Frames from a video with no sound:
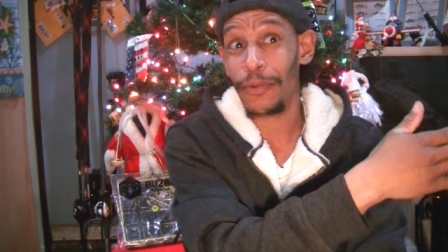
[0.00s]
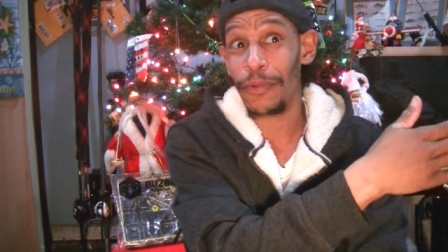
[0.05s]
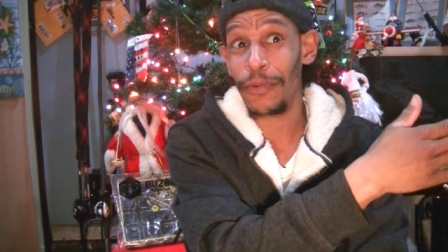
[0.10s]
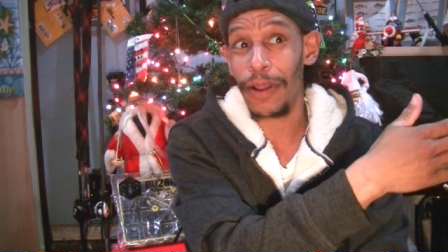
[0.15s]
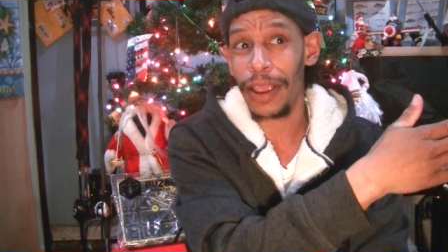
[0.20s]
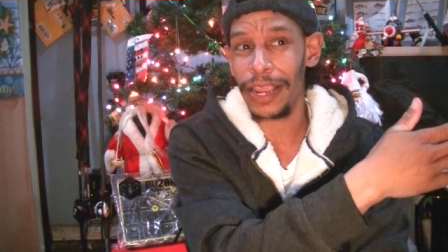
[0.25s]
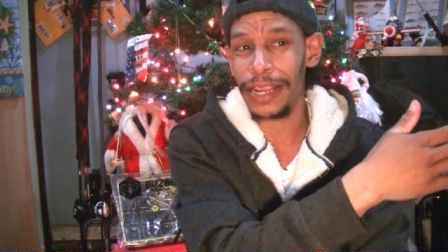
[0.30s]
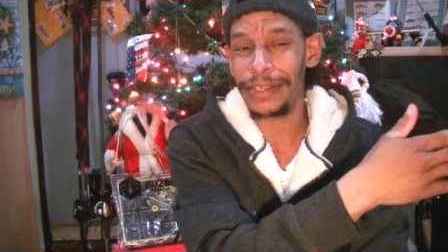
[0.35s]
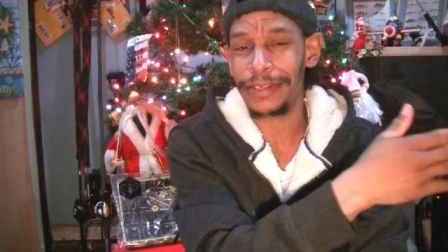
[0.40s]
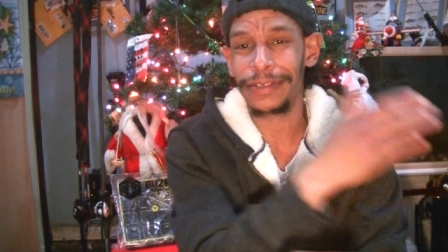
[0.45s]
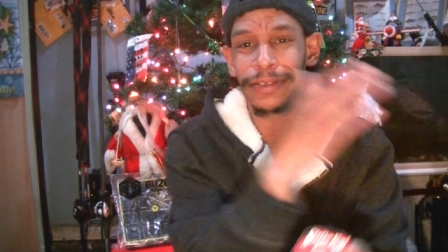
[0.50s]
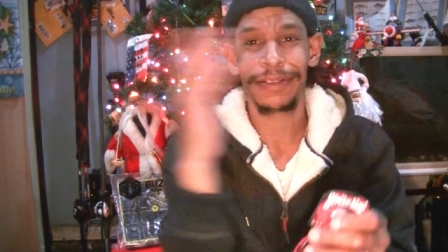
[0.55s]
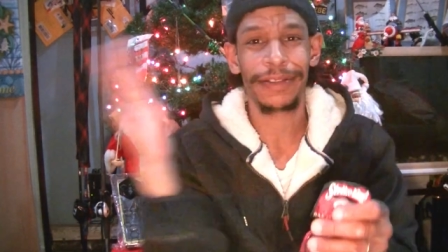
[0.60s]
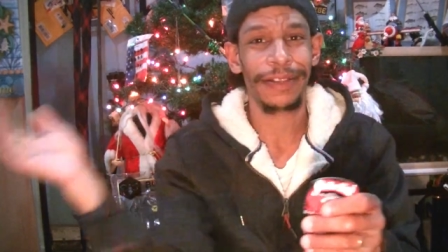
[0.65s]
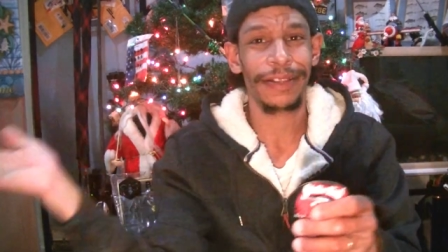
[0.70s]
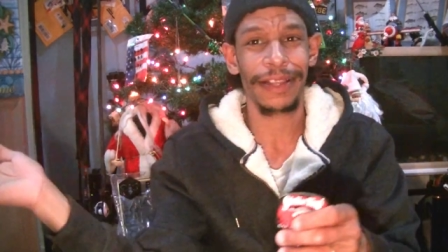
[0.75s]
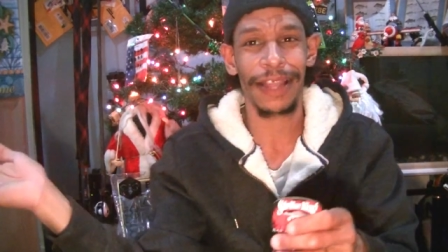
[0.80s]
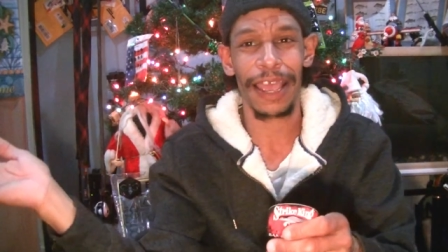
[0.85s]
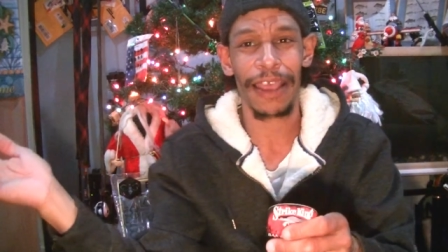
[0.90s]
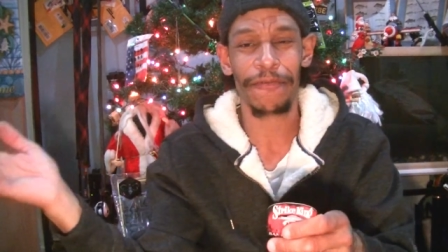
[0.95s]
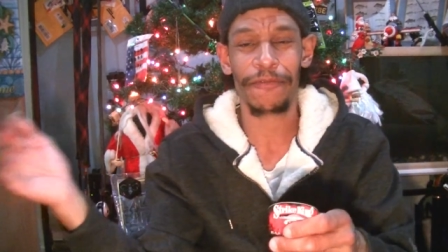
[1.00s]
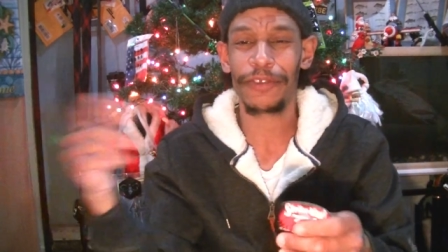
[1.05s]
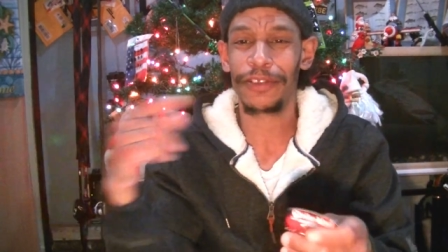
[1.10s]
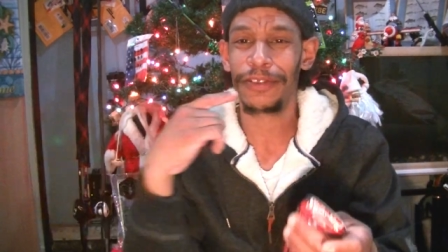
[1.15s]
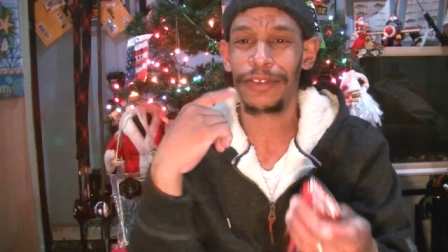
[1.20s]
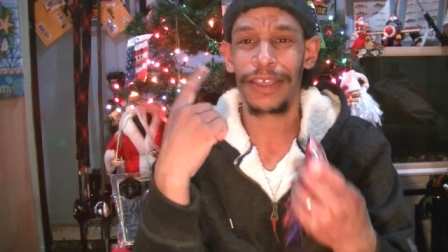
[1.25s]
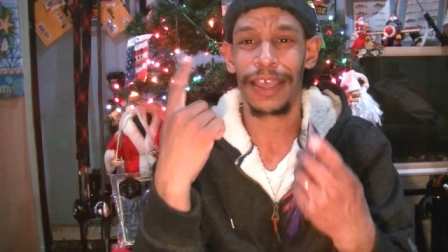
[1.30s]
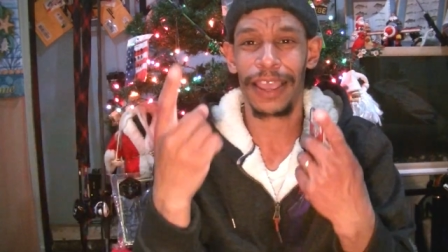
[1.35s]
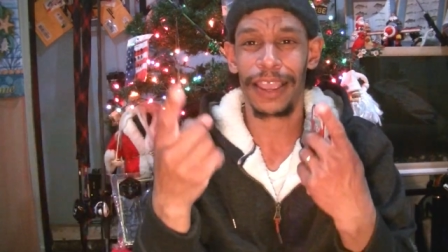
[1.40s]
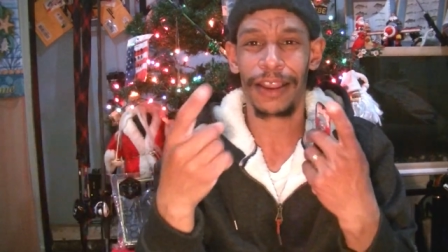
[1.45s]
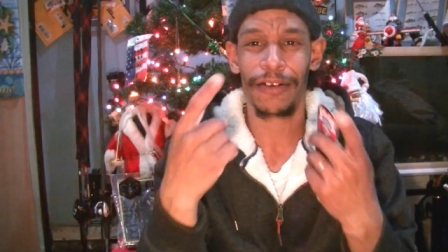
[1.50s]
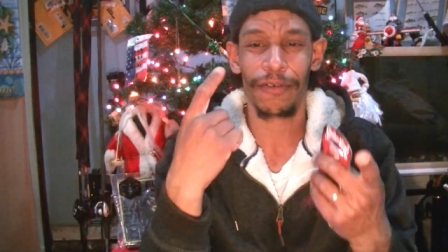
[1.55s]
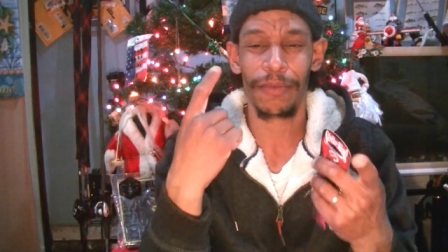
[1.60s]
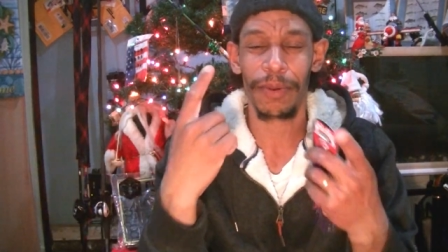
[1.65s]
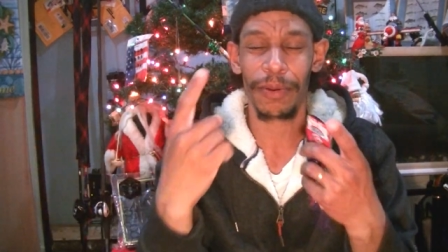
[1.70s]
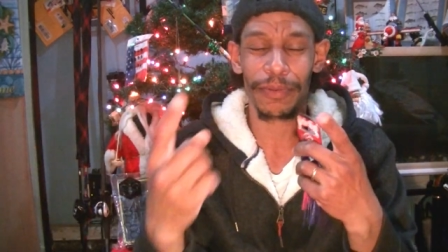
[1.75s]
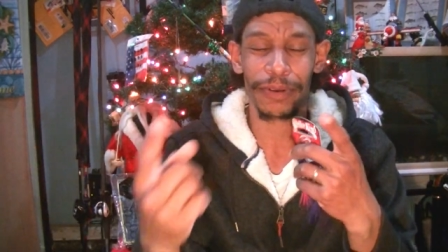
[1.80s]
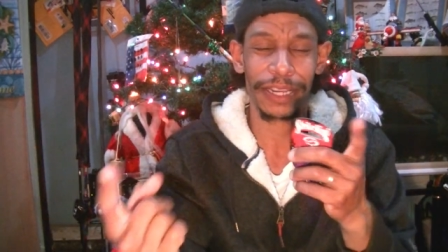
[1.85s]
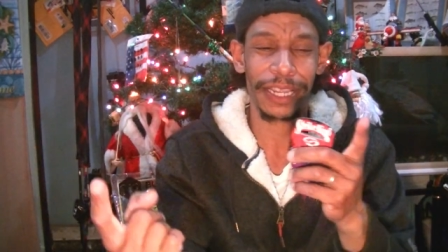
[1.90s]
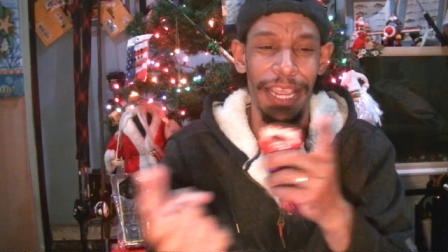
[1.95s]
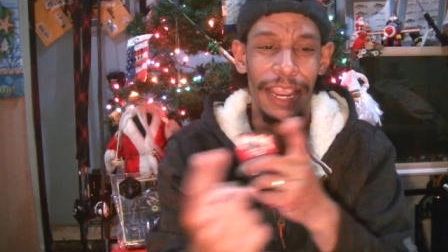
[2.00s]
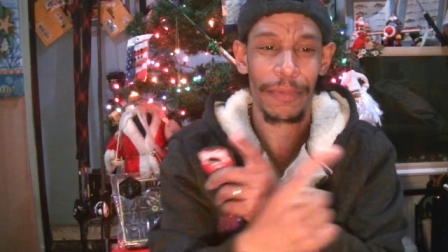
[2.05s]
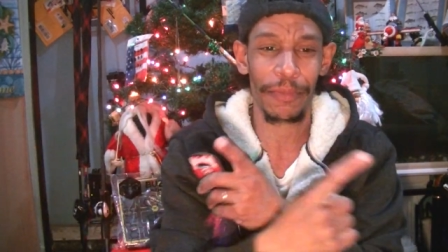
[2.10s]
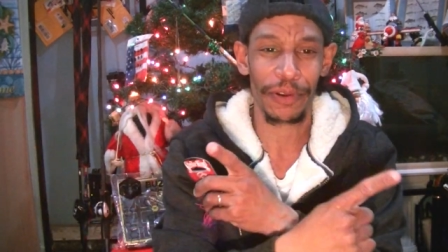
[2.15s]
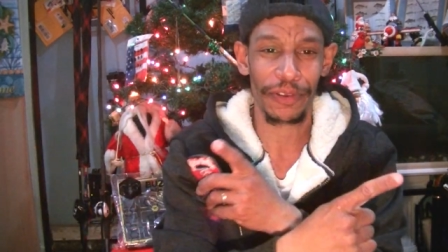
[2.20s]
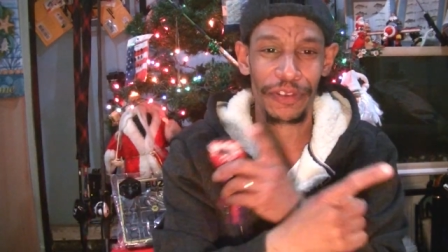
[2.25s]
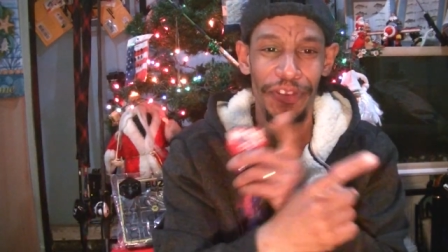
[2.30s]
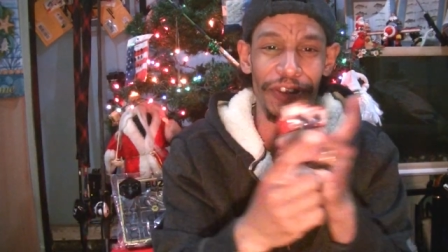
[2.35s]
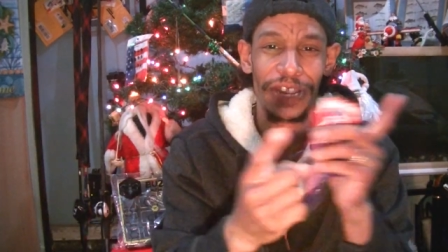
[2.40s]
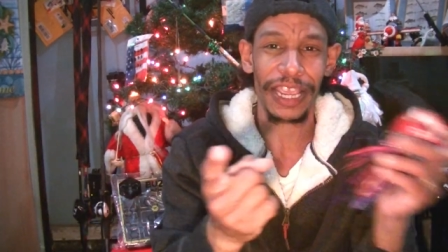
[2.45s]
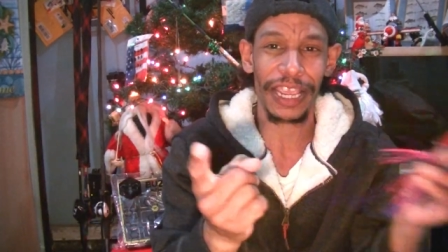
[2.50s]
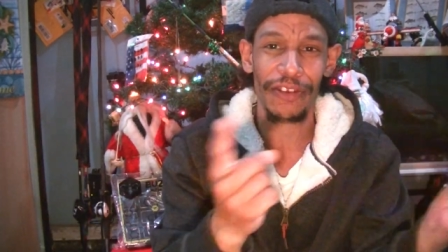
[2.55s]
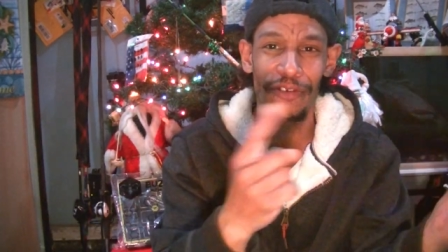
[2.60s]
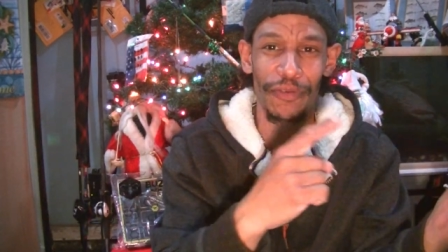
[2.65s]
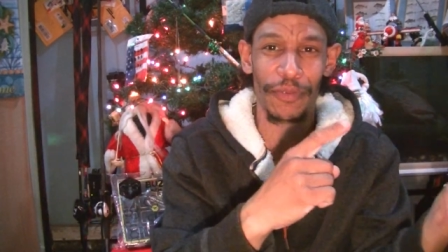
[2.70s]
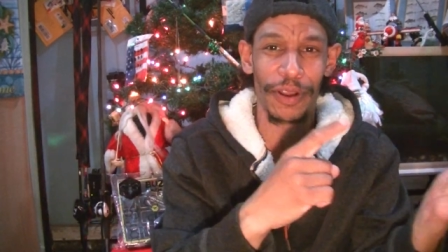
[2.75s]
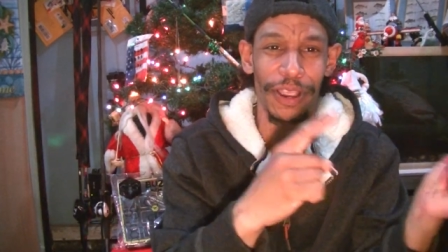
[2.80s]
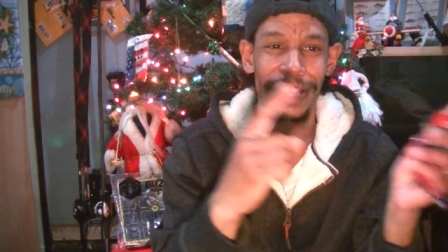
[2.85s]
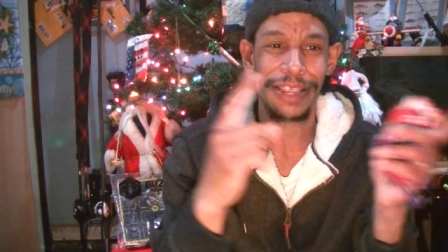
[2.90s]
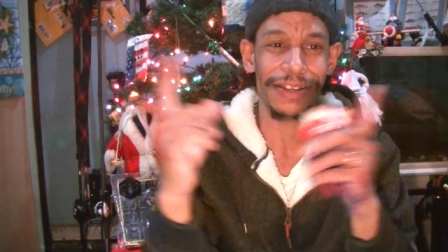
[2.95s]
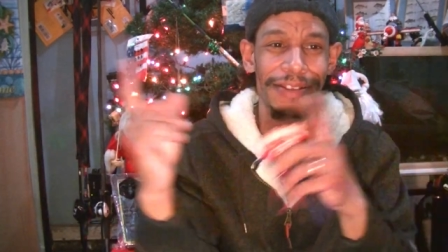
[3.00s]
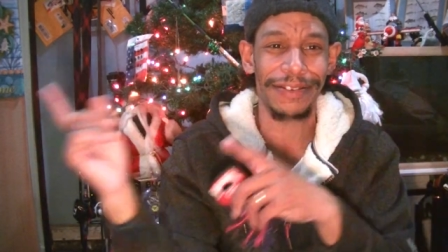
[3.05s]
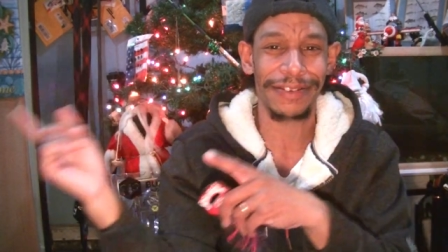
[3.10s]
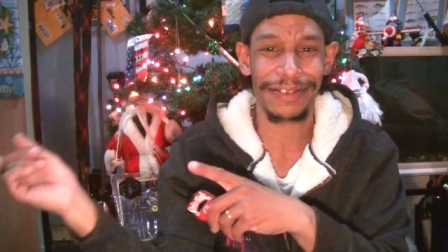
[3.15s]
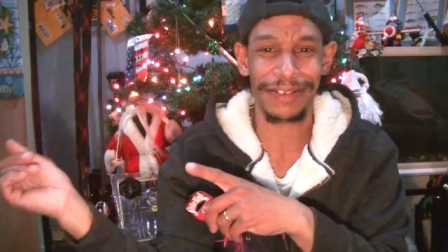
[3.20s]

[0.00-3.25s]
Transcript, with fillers: Right, left. I gotta remember camera, stage right,